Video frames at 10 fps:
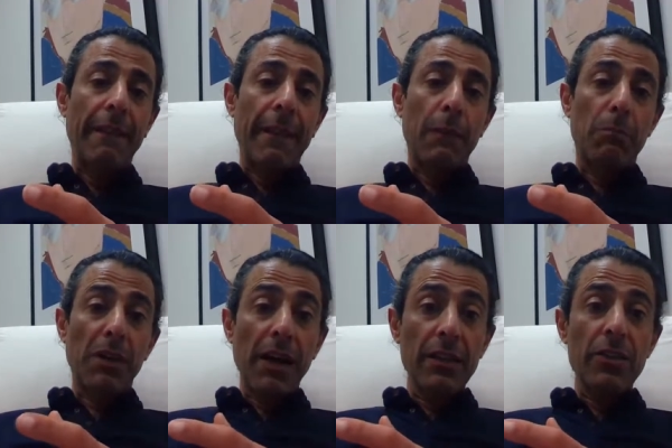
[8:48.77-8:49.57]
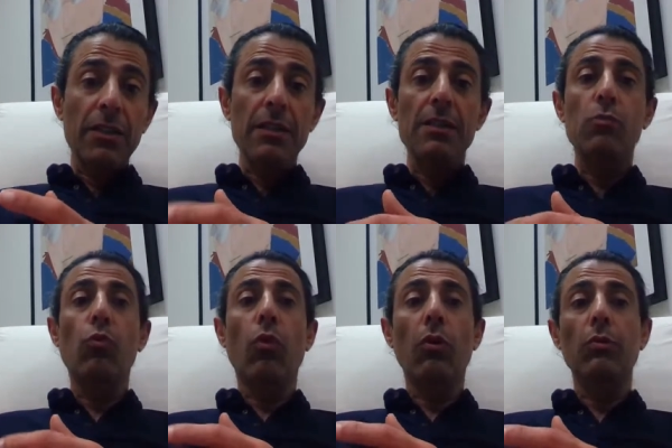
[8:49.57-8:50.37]
branches
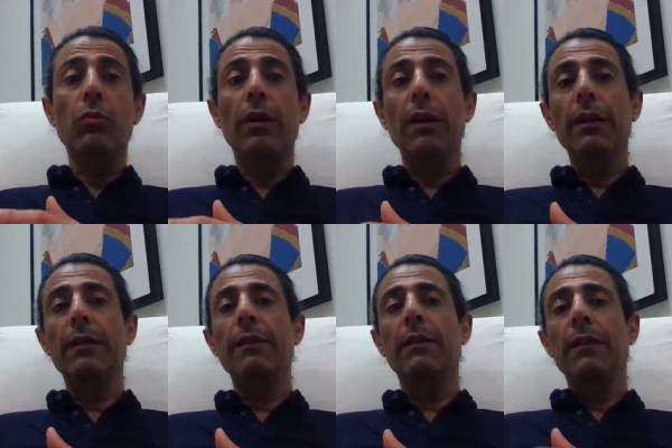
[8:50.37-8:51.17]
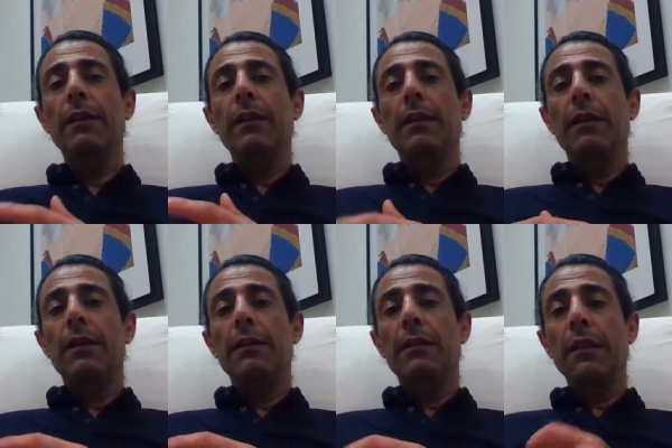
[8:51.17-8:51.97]
worldwide,
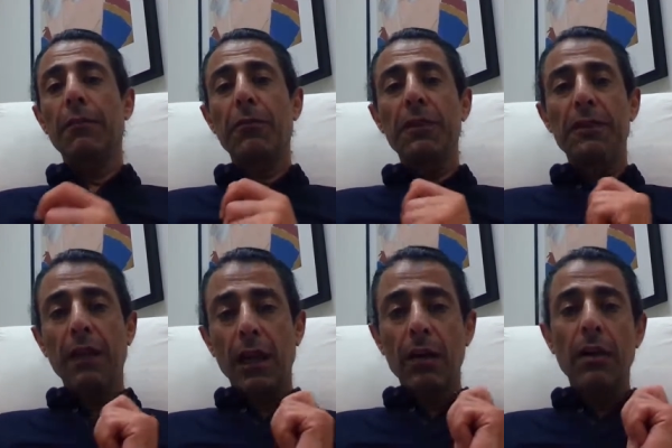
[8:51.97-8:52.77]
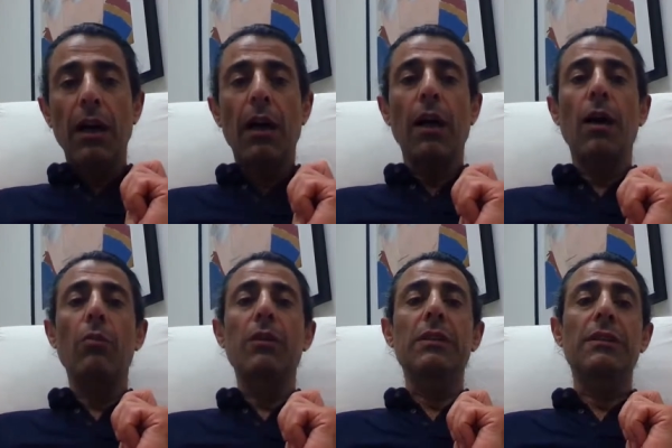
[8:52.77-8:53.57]
and different
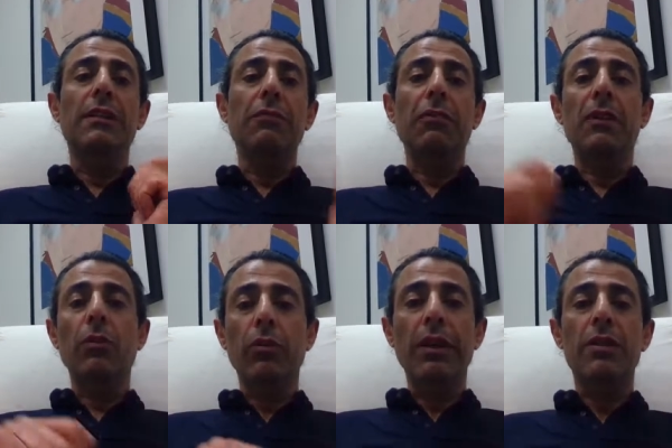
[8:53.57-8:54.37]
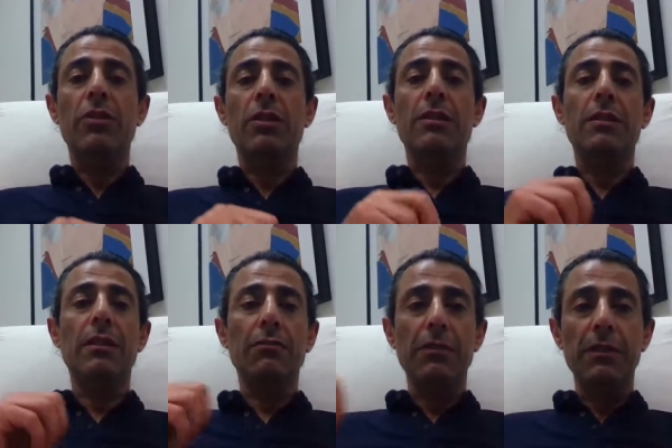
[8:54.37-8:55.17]
hours, different locations,
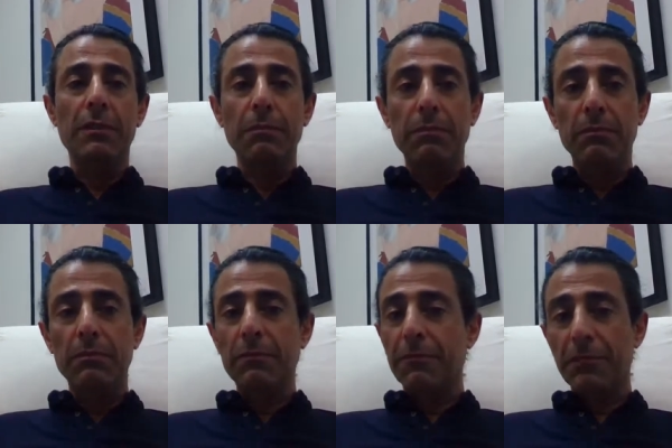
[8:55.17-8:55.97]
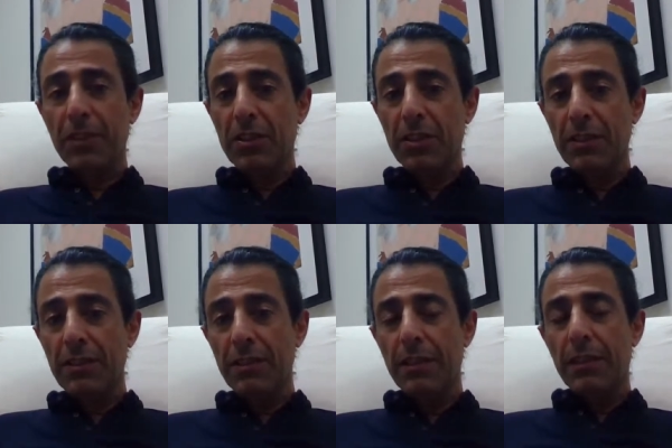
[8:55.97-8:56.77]
different
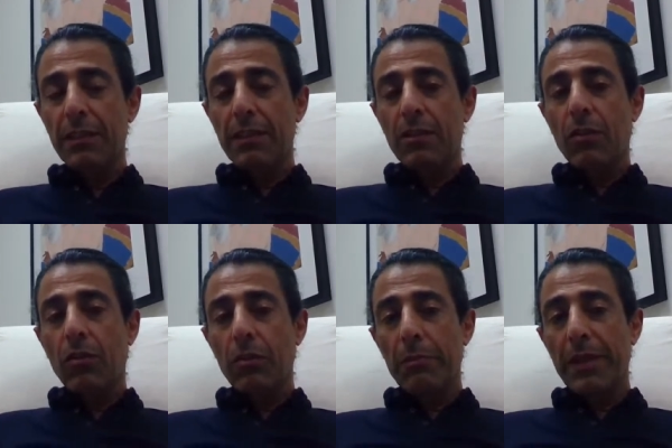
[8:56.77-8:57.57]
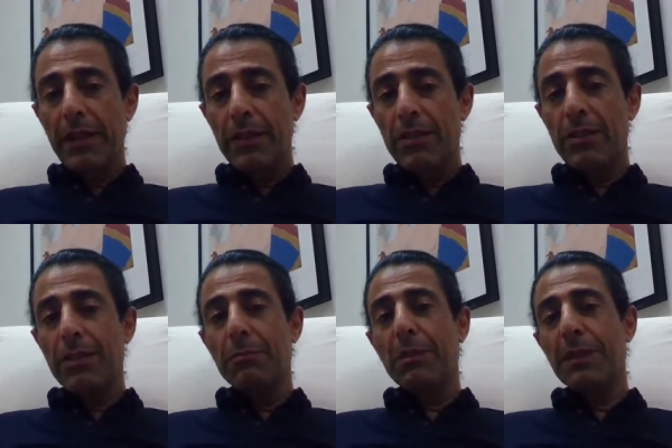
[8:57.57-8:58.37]
features, all managed
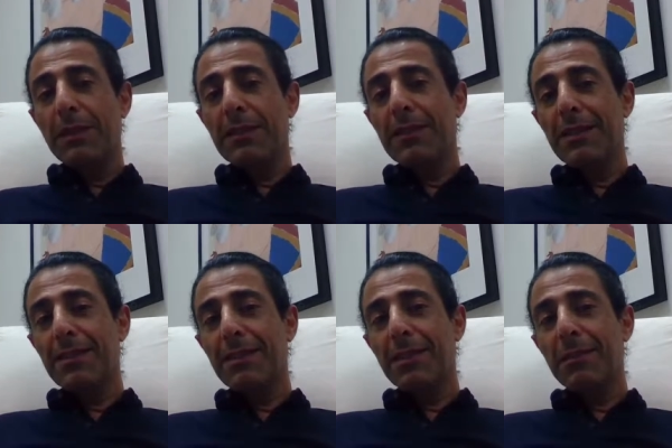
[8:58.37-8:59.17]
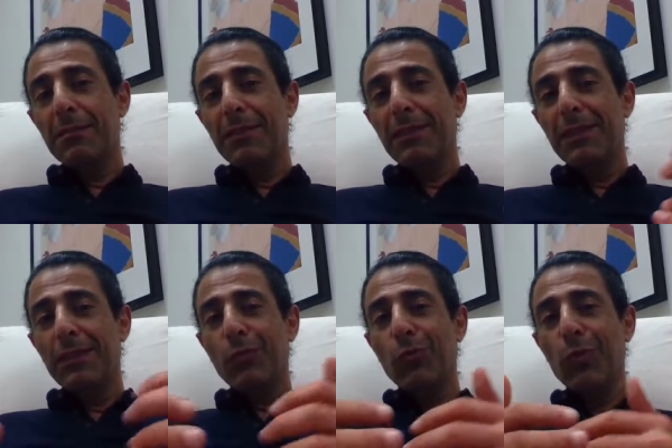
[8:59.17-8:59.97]
by this system
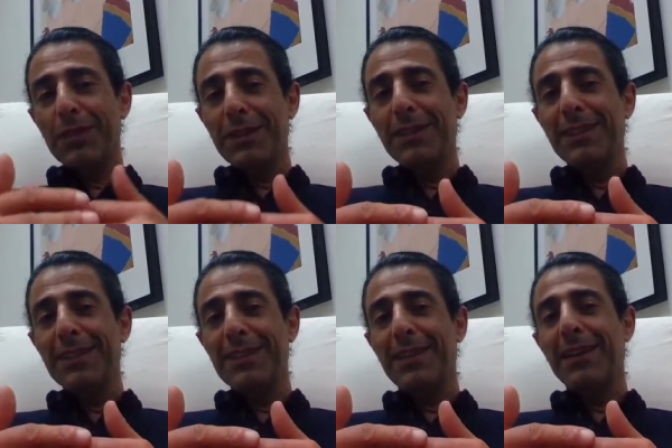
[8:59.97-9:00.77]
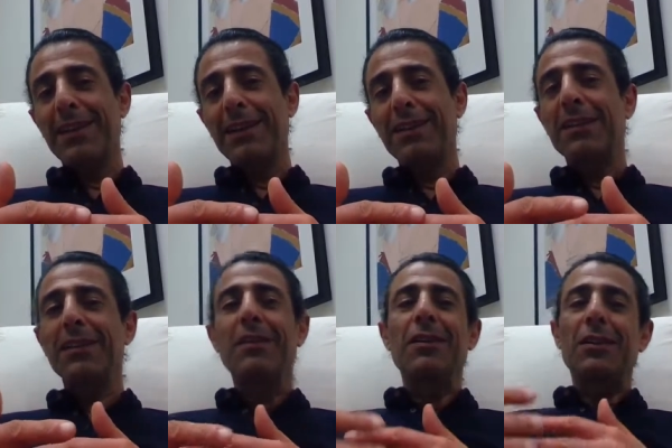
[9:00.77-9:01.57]
that wasn't designed
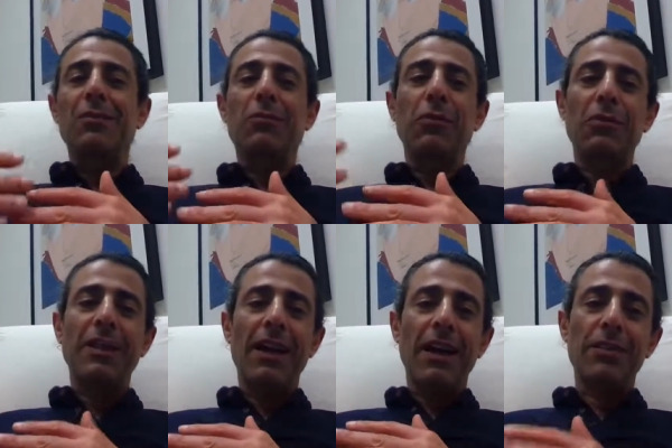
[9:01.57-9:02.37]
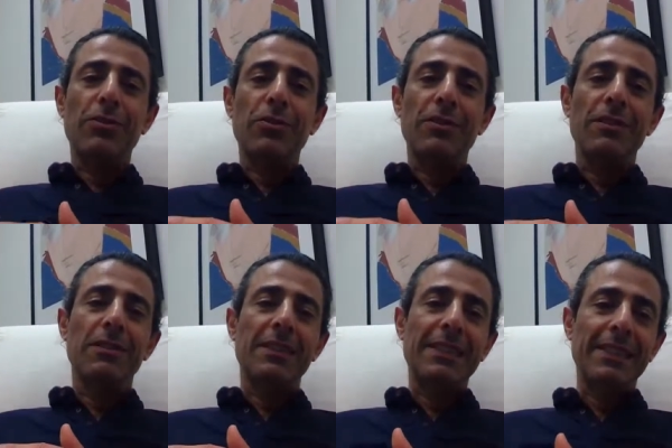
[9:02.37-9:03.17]
for the actual
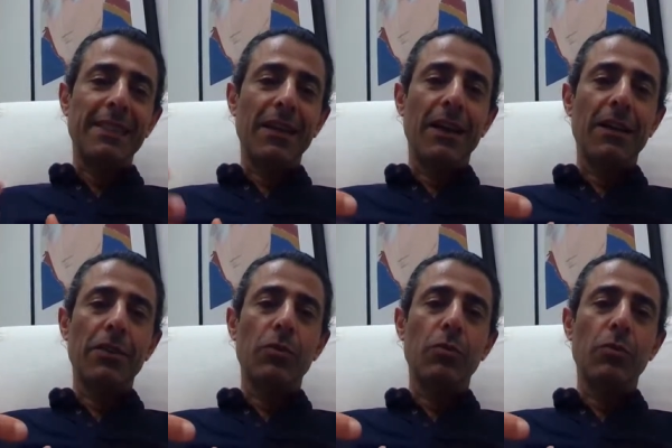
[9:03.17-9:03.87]
scenario